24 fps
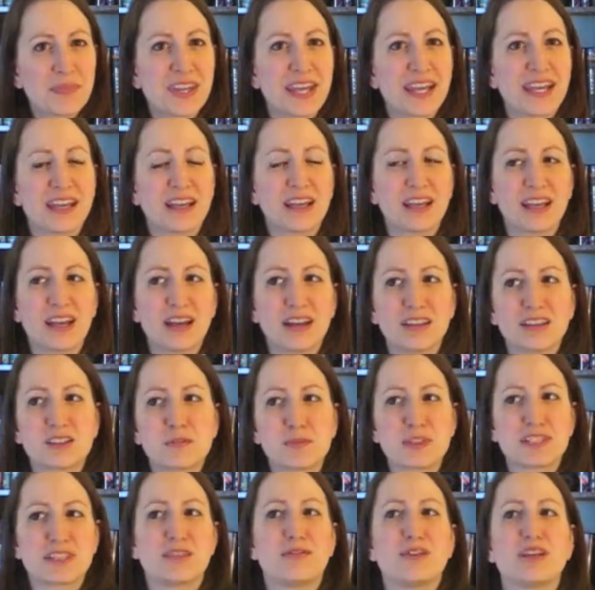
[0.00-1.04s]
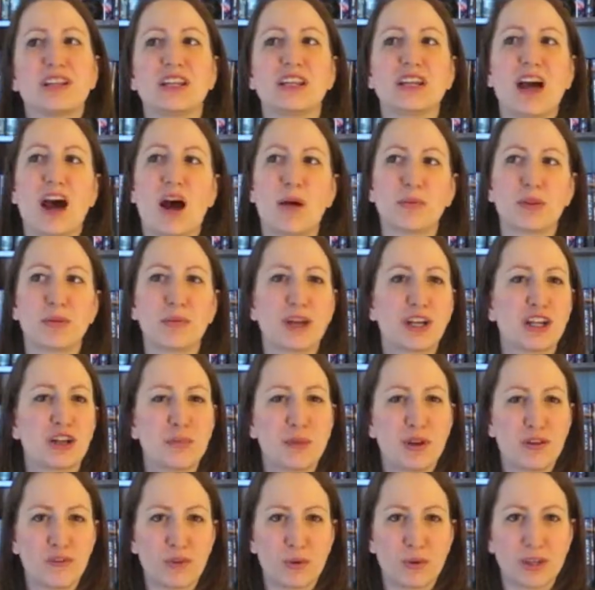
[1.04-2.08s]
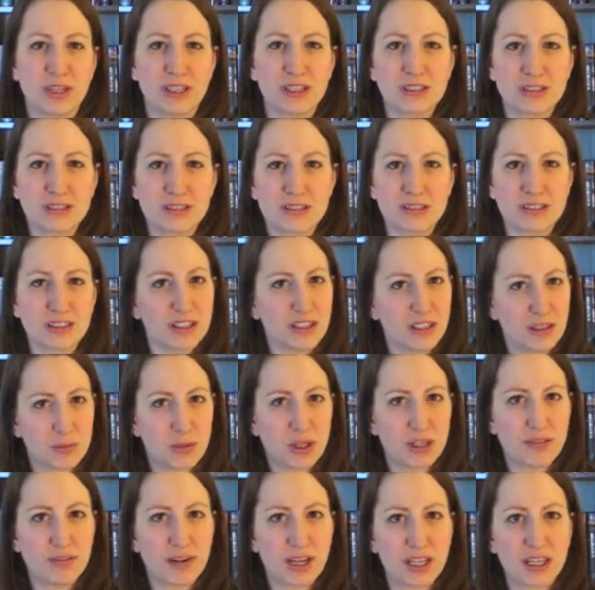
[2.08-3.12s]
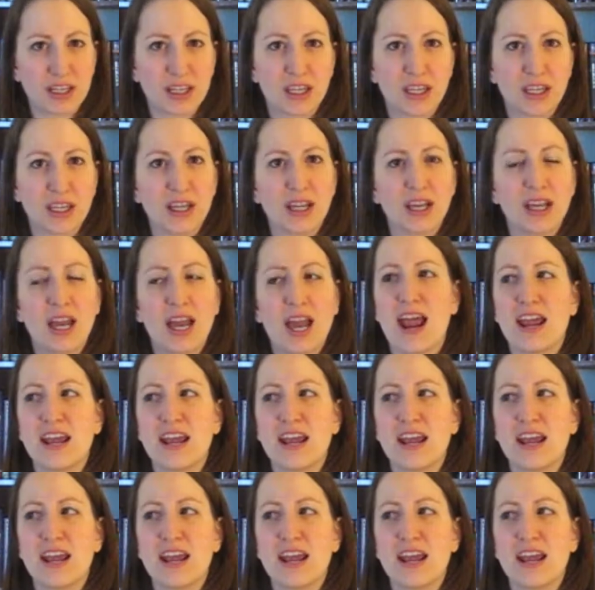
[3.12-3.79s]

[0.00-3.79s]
He specifically complimented my voice in my writing.